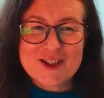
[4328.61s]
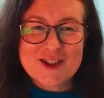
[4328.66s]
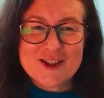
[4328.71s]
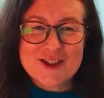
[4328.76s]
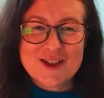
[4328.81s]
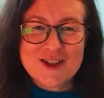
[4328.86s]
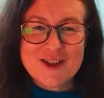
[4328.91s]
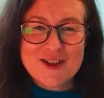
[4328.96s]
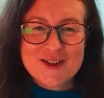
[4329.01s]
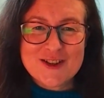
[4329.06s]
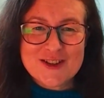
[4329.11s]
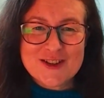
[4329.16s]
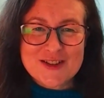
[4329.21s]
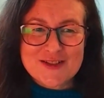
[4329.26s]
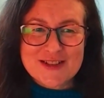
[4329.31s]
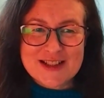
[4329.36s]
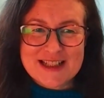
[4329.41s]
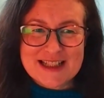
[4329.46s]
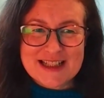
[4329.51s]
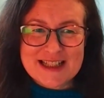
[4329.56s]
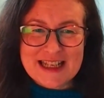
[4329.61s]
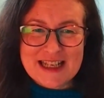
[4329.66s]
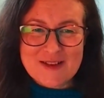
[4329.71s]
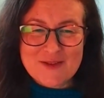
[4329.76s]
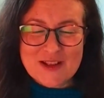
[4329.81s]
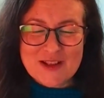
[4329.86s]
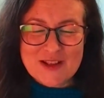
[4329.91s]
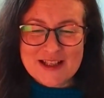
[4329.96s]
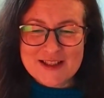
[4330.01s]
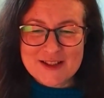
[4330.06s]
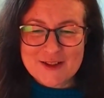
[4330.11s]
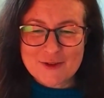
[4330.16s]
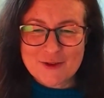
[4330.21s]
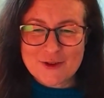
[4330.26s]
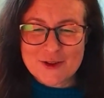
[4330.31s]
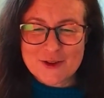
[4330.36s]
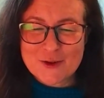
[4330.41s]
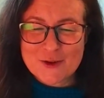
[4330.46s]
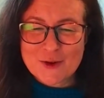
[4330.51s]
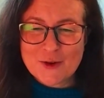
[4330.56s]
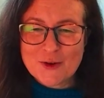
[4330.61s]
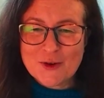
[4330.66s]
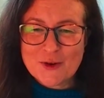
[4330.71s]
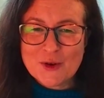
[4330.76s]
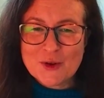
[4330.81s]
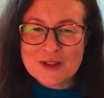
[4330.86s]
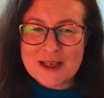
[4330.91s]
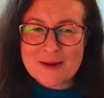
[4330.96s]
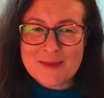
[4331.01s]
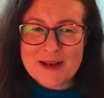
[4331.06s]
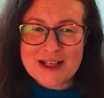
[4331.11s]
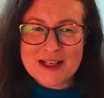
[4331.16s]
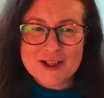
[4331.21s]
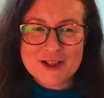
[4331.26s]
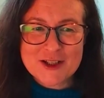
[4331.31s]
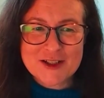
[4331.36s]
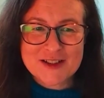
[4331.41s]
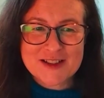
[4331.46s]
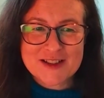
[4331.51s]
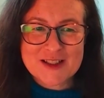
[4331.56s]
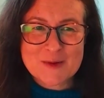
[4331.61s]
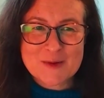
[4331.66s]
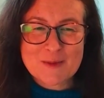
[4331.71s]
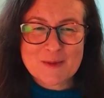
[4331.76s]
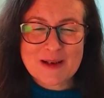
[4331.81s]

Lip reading: choose to receive this across all dimensions,